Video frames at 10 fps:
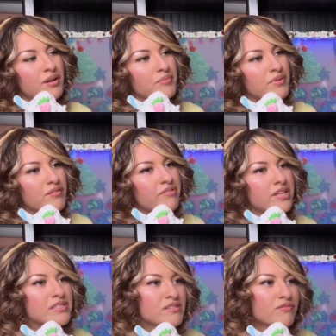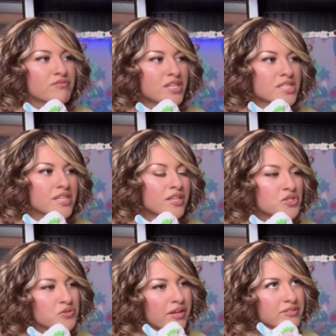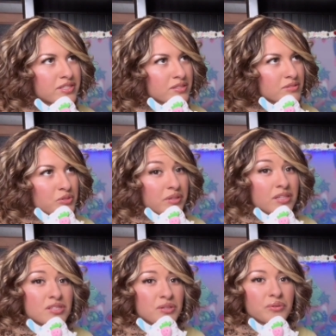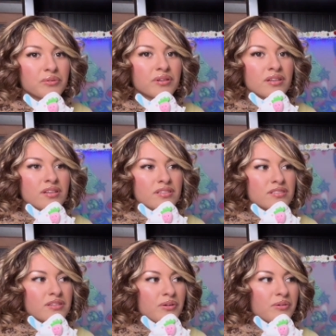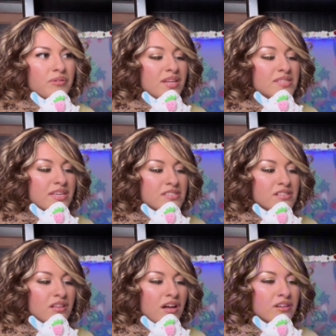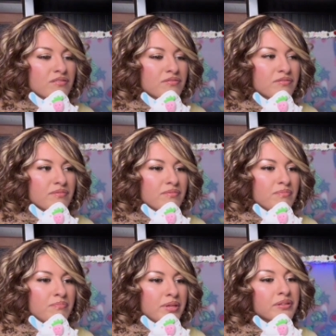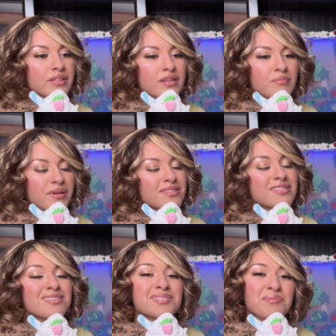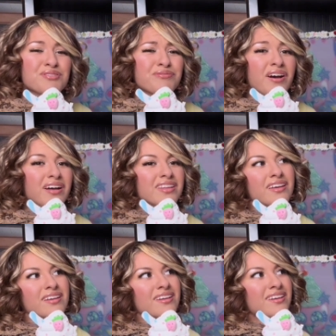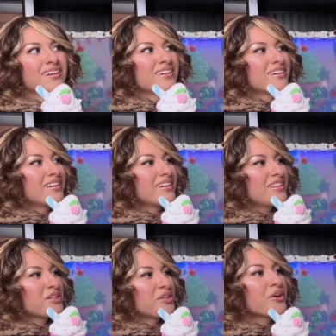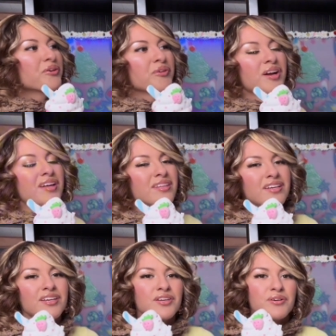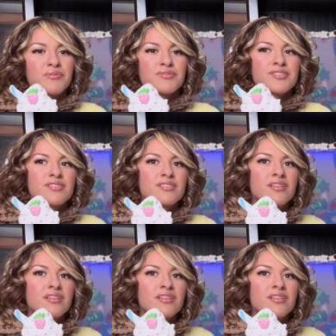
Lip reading: events since like 2022. So it takes a lot of building, but it's so much fun, like in the long run, like, just